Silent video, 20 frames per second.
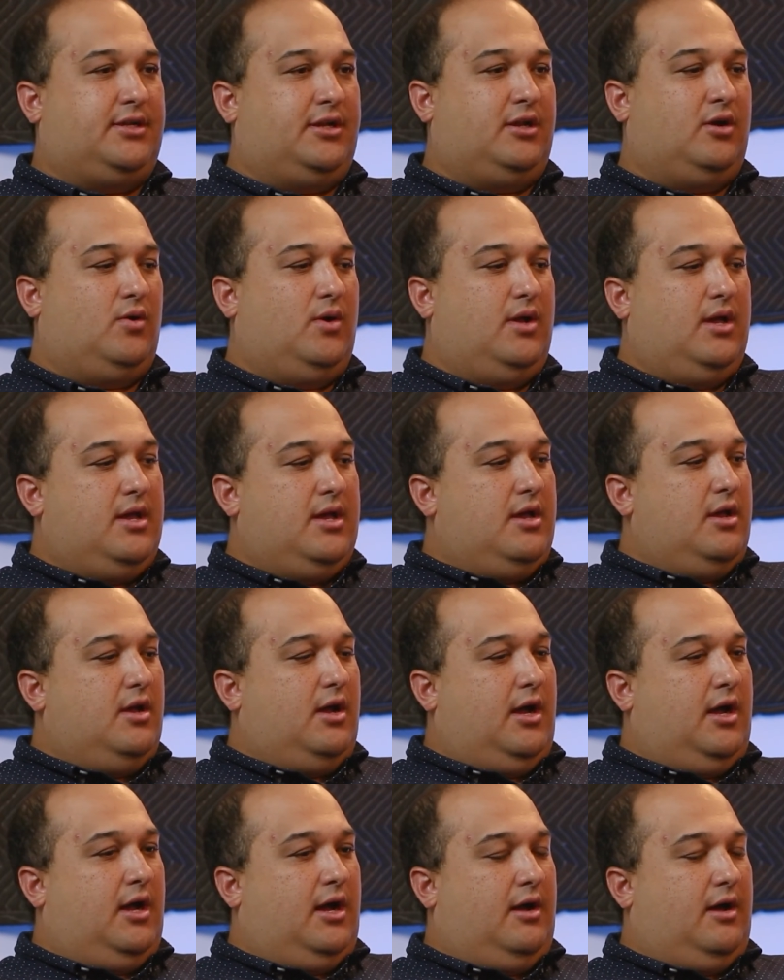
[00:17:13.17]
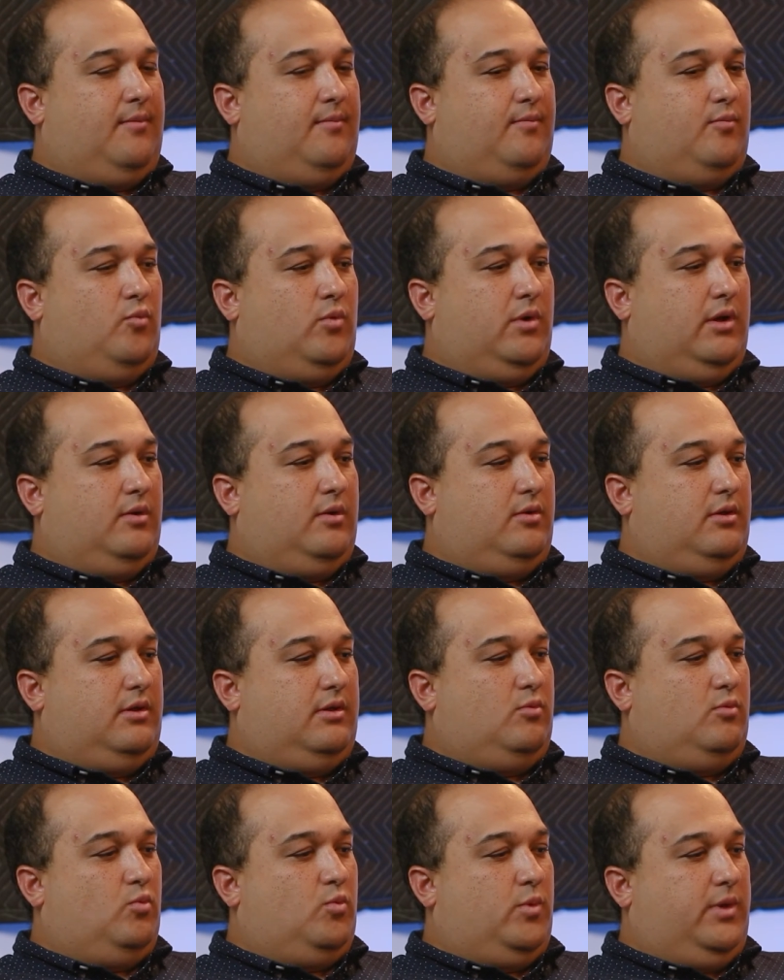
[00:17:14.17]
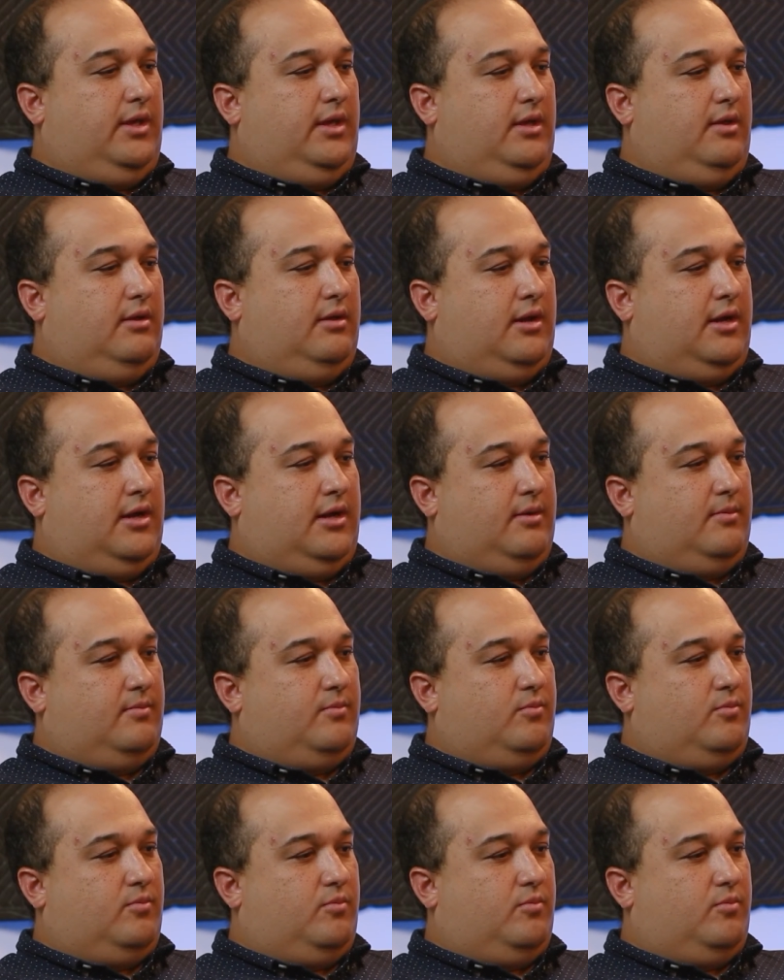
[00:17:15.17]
You know, um, we, we uh,